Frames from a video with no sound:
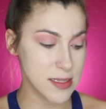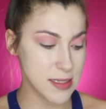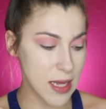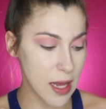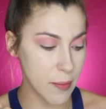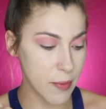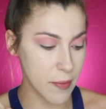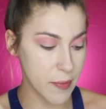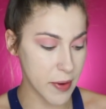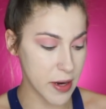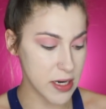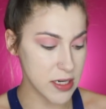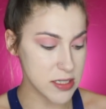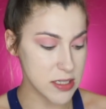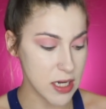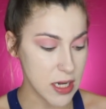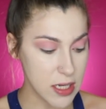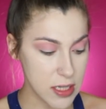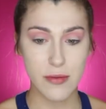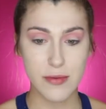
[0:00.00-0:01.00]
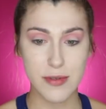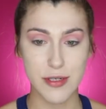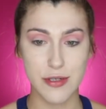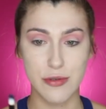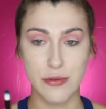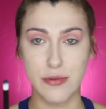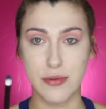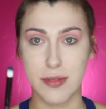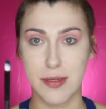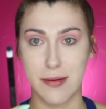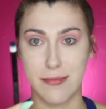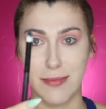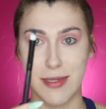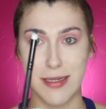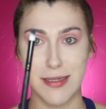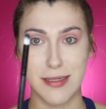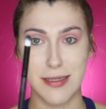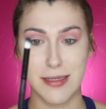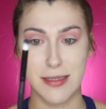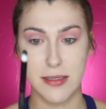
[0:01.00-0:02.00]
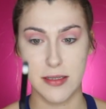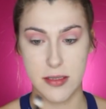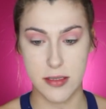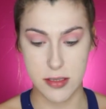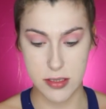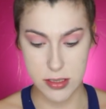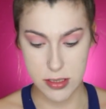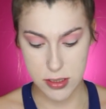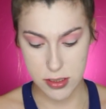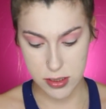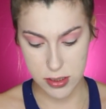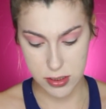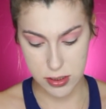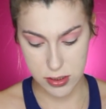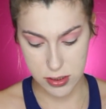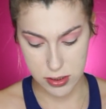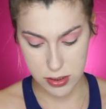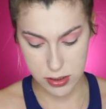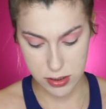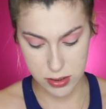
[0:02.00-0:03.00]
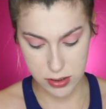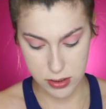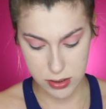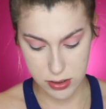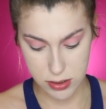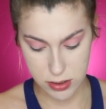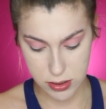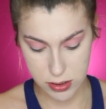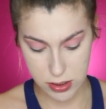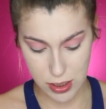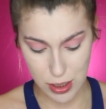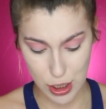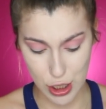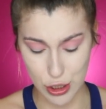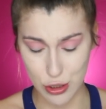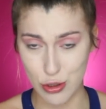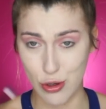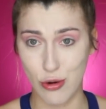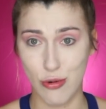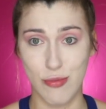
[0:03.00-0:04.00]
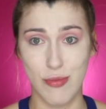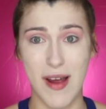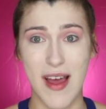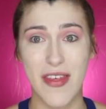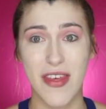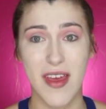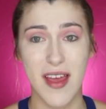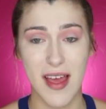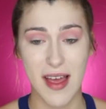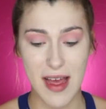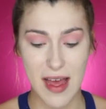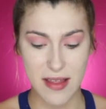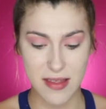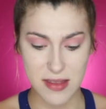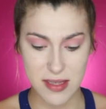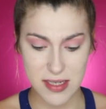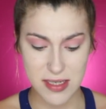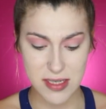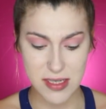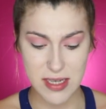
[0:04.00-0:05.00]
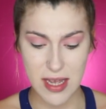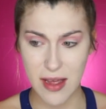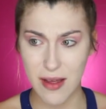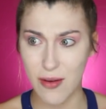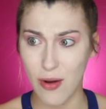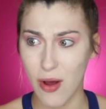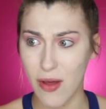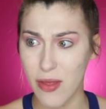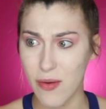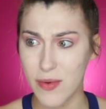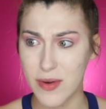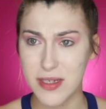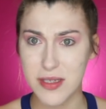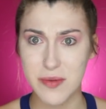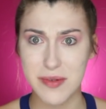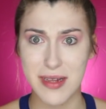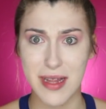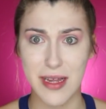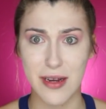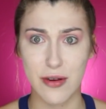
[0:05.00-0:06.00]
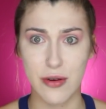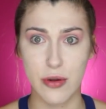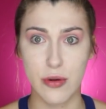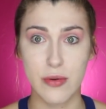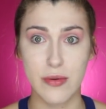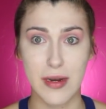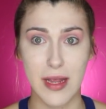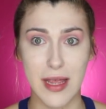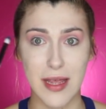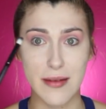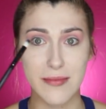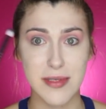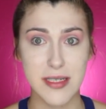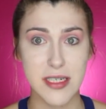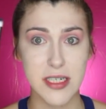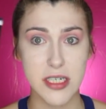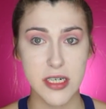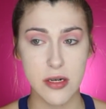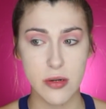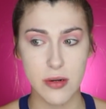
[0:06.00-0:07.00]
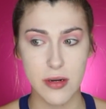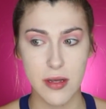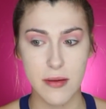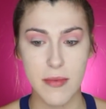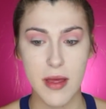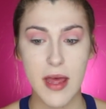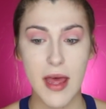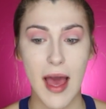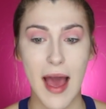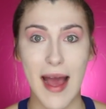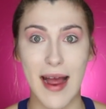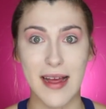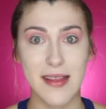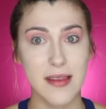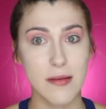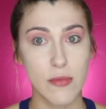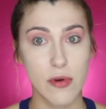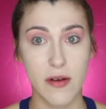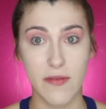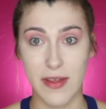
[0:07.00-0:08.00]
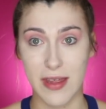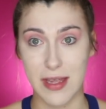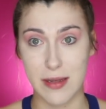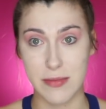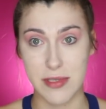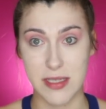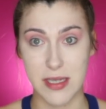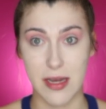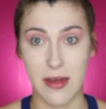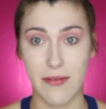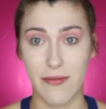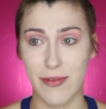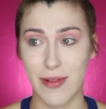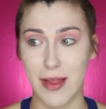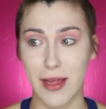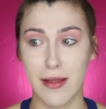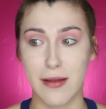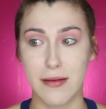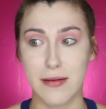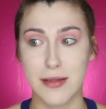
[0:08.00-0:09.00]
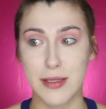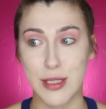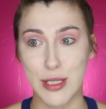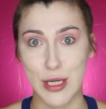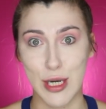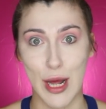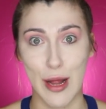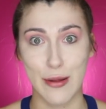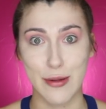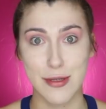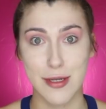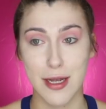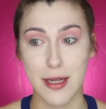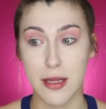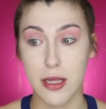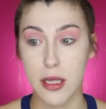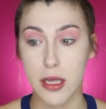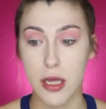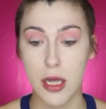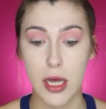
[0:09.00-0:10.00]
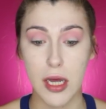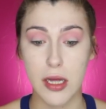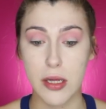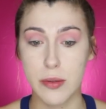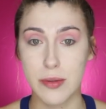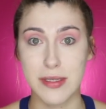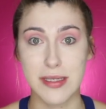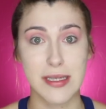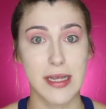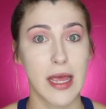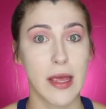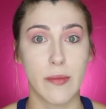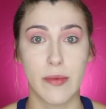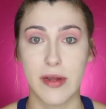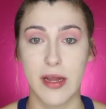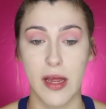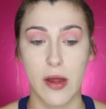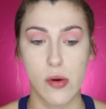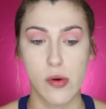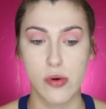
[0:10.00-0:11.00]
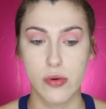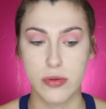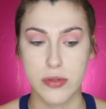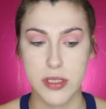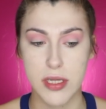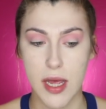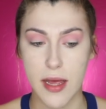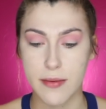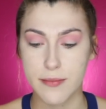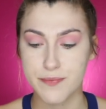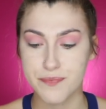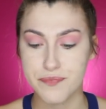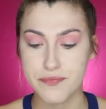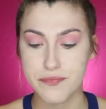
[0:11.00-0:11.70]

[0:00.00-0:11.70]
taper brush. I want to use something like this. This is a no, I think I got this set, all the ones with like no names and shit on them. I got them off Amazon for like $10, I think. It came with like a whole set.